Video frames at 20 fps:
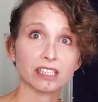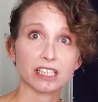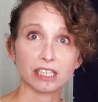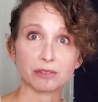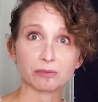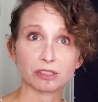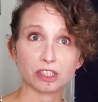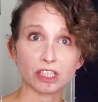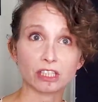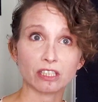In
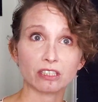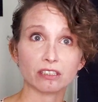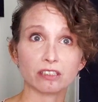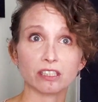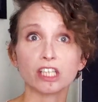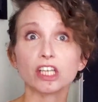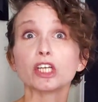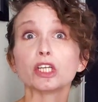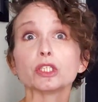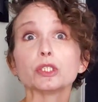
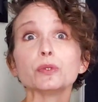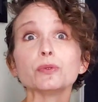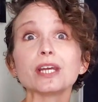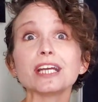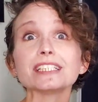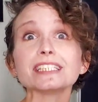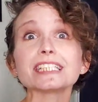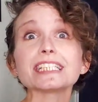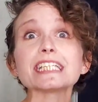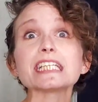return, you
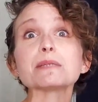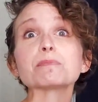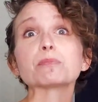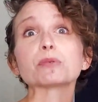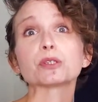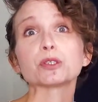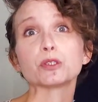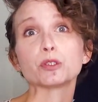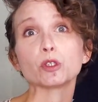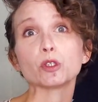get to keep
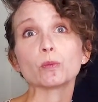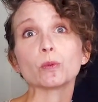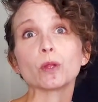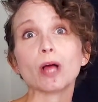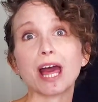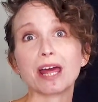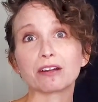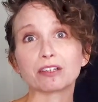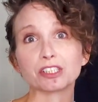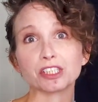
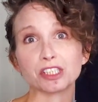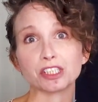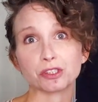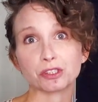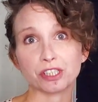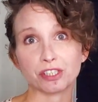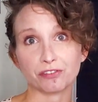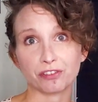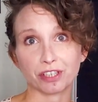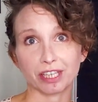renewable energy
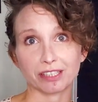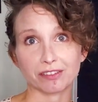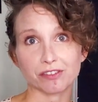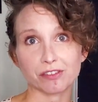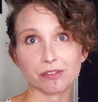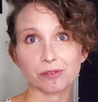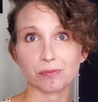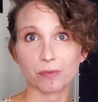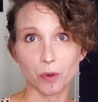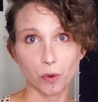
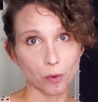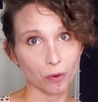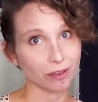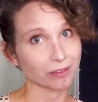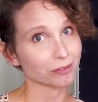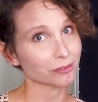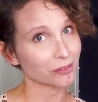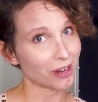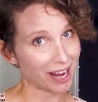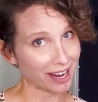certificates,
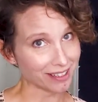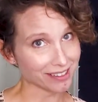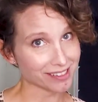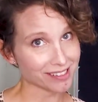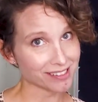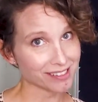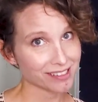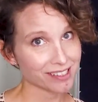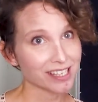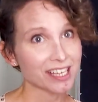or
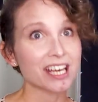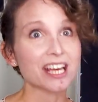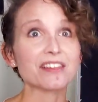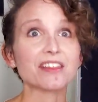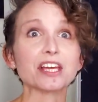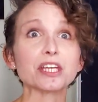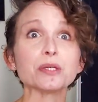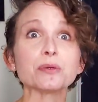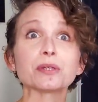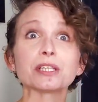RECs,
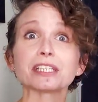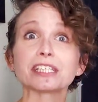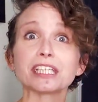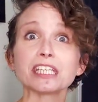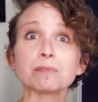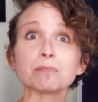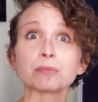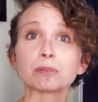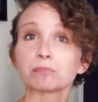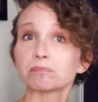that you can
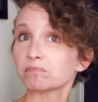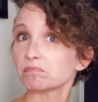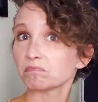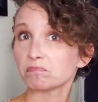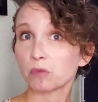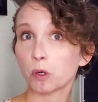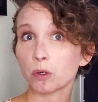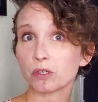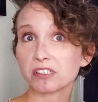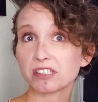keep
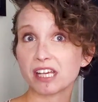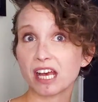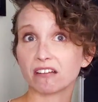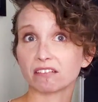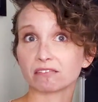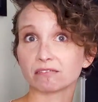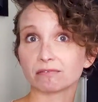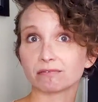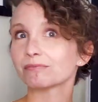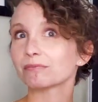or
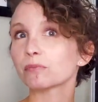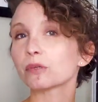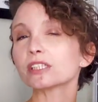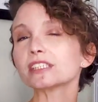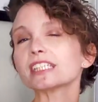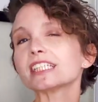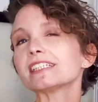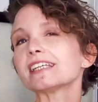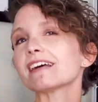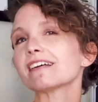sell.
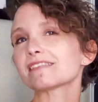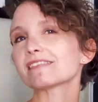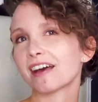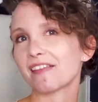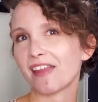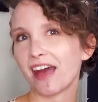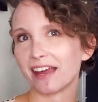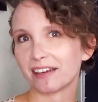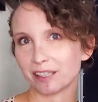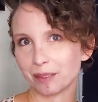More details
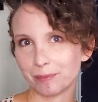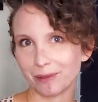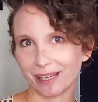on that in a